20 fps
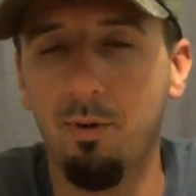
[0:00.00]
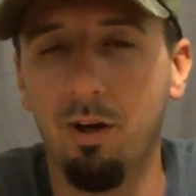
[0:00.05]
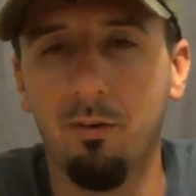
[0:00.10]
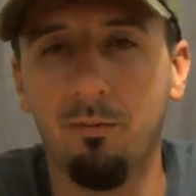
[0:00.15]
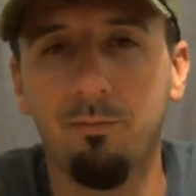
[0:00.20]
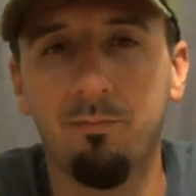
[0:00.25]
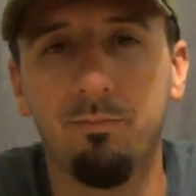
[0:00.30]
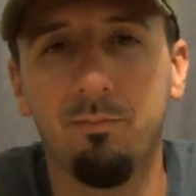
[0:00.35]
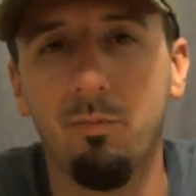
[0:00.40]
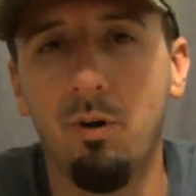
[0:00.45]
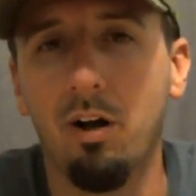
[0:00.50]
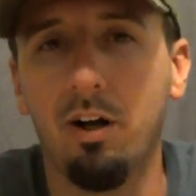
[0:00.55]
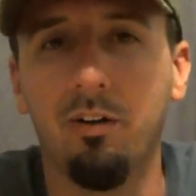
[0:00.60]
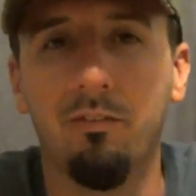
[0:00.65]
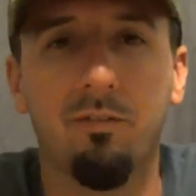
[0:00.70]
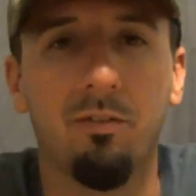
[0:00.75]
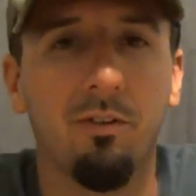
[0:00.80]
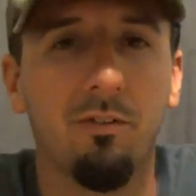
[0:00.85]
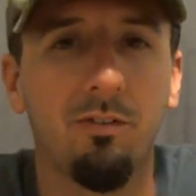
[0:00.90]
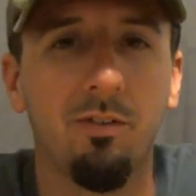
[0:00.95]
I rock
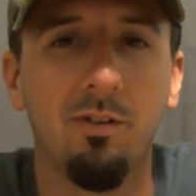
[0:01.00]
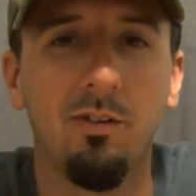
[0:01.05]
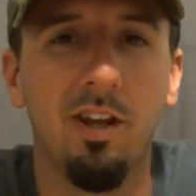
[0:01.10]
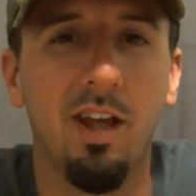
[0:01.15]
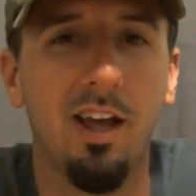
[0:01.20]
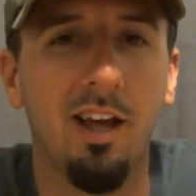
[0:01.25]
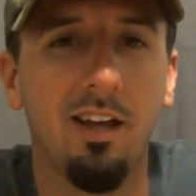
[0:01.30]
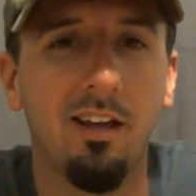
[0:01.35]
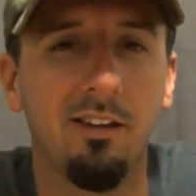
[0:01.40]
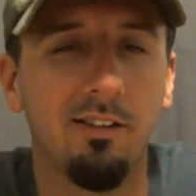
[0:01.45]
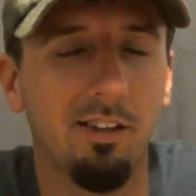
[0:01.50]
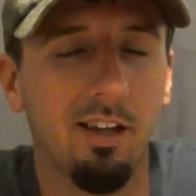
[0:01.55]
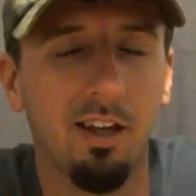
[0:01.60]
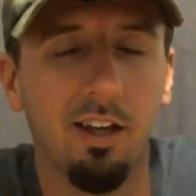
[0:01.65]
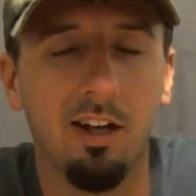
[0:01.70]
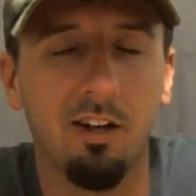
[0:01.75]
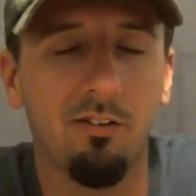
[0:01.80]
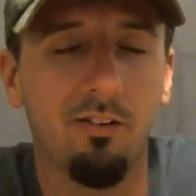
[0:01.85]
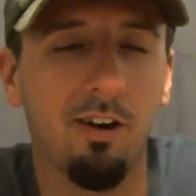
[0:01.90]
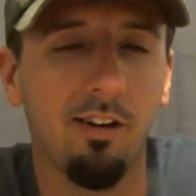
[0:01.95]
it for a few days,
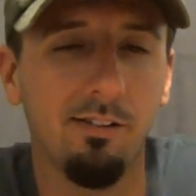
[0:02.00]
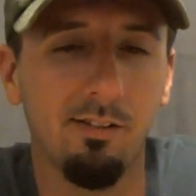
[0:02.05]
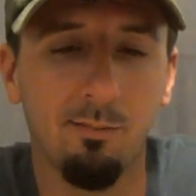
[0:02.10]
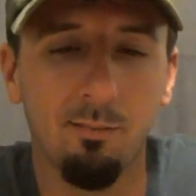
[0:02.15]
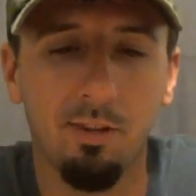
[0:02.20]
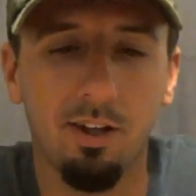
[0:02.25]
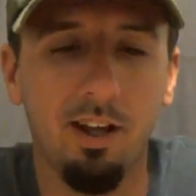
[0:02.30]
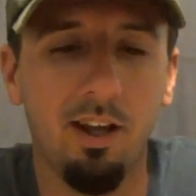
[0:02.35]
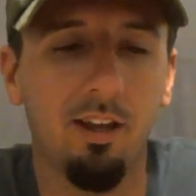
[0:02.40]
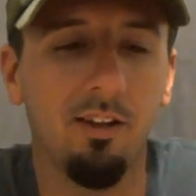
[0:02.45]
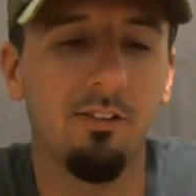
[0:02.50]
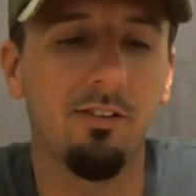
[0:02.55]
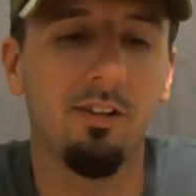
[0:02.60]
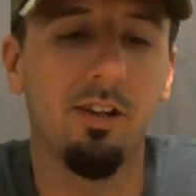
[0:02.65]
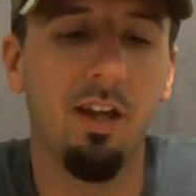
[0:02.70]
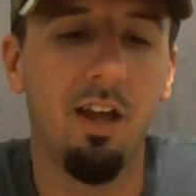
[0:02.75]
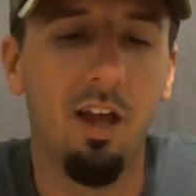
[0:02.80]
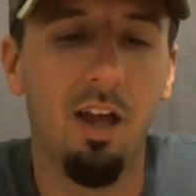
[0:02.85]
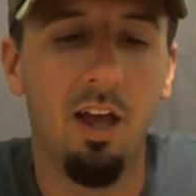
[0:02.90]
and I try something else.